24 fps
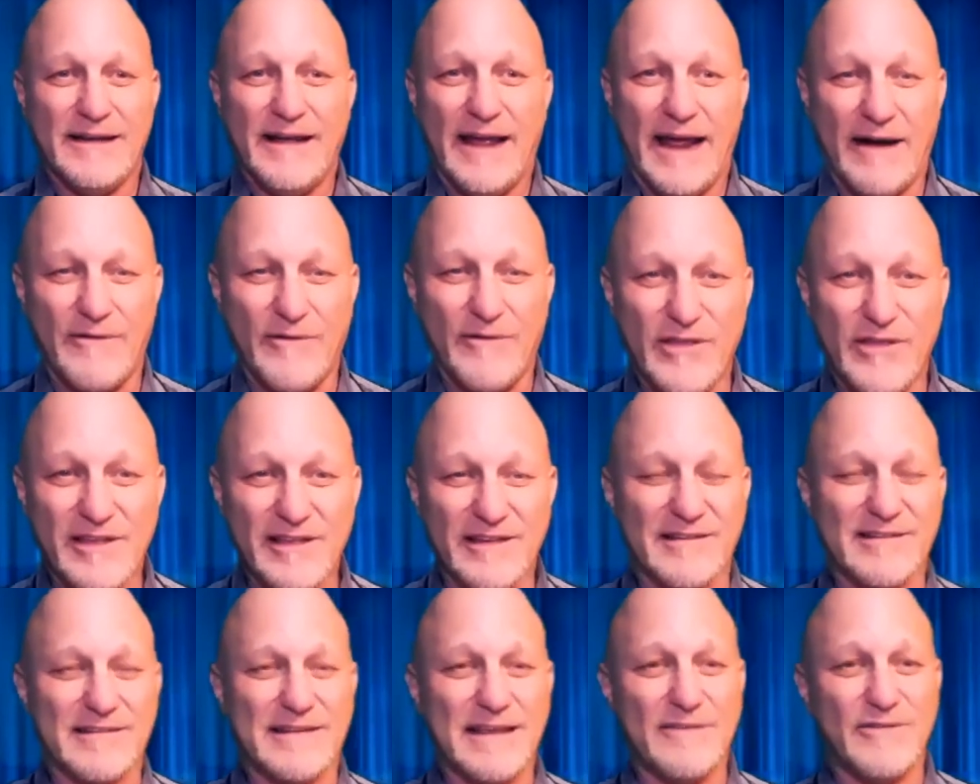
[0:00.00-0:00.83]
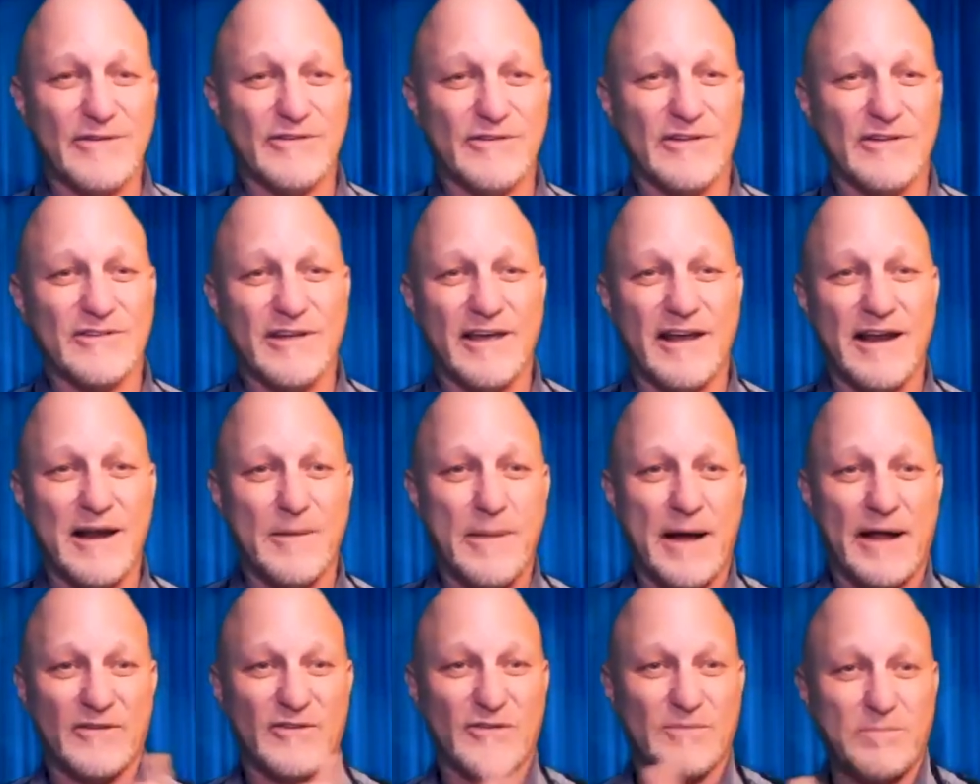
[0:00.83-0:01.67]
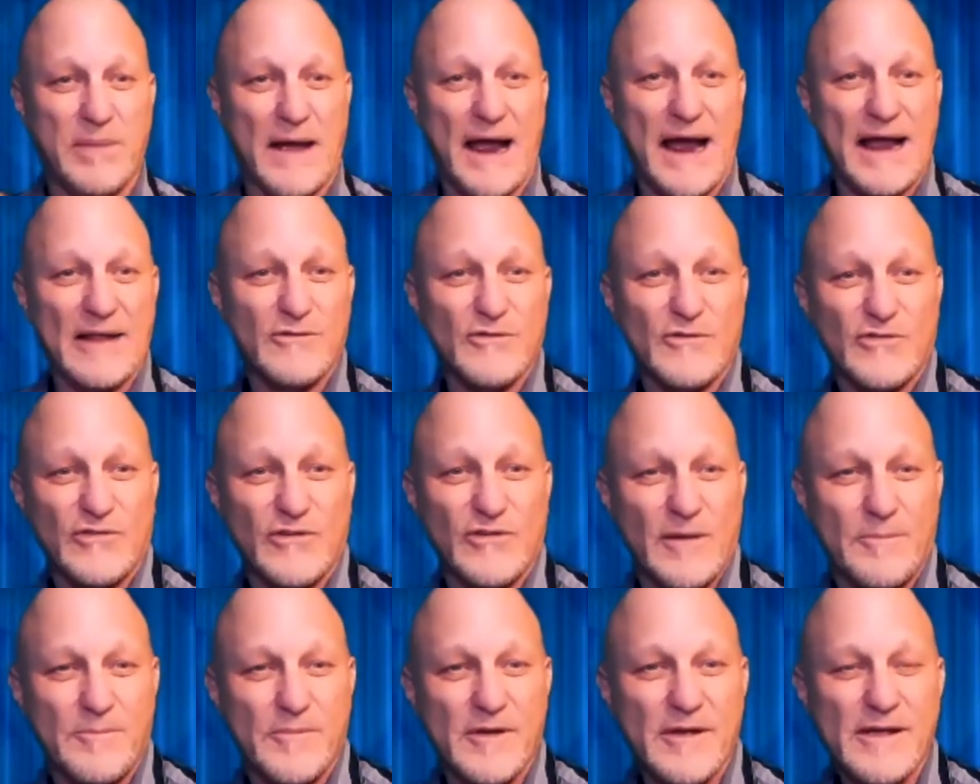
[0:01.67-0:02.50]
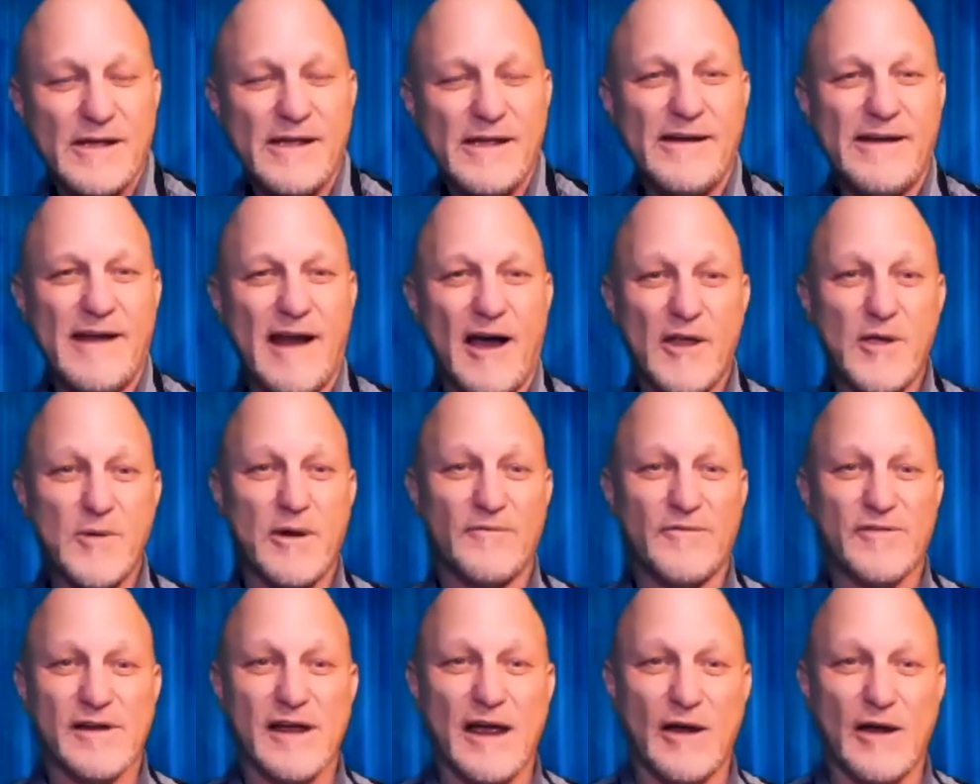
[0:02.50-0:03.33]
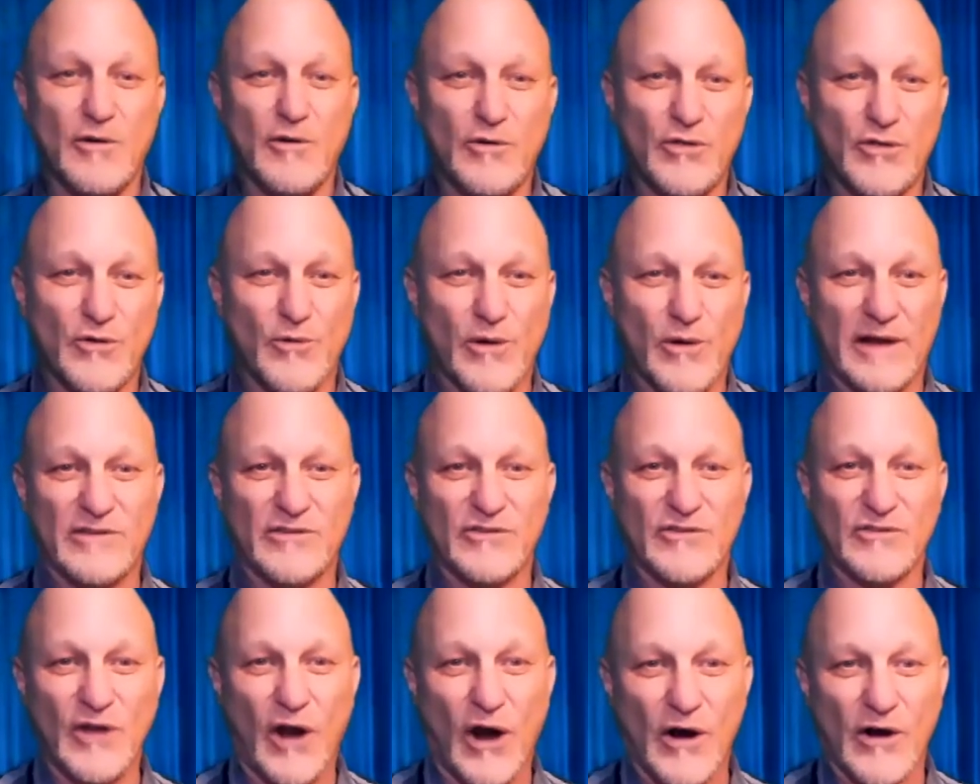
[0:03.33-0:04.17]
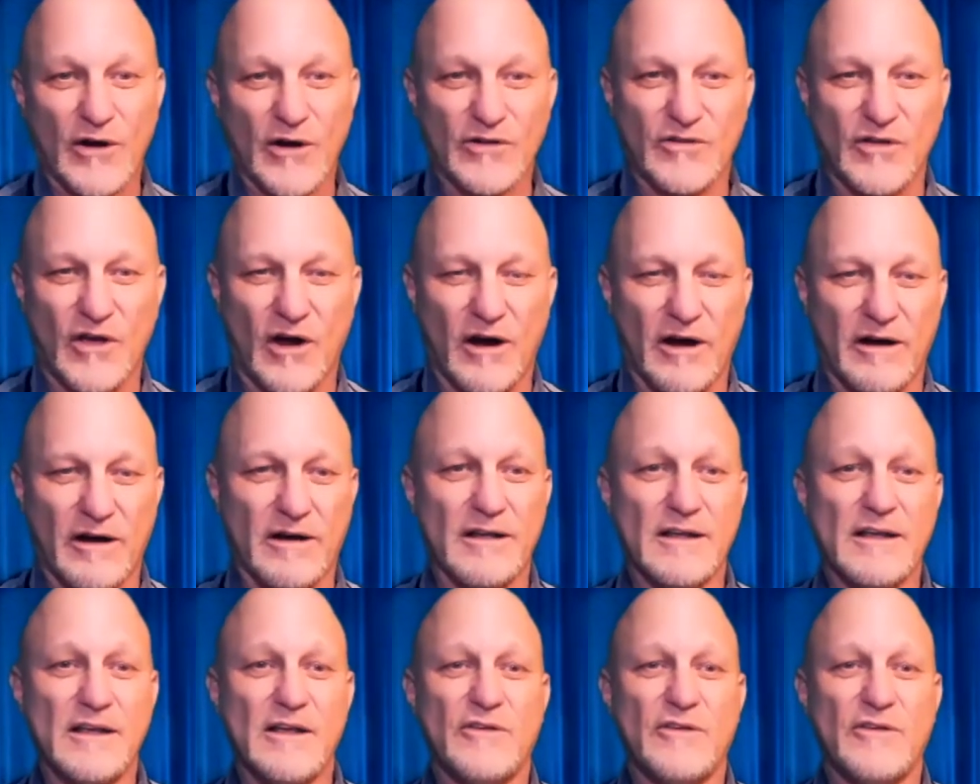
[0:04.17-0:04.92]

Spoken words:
Everything that Steven just said about sponsorship, now you want to figure out who the right stars are.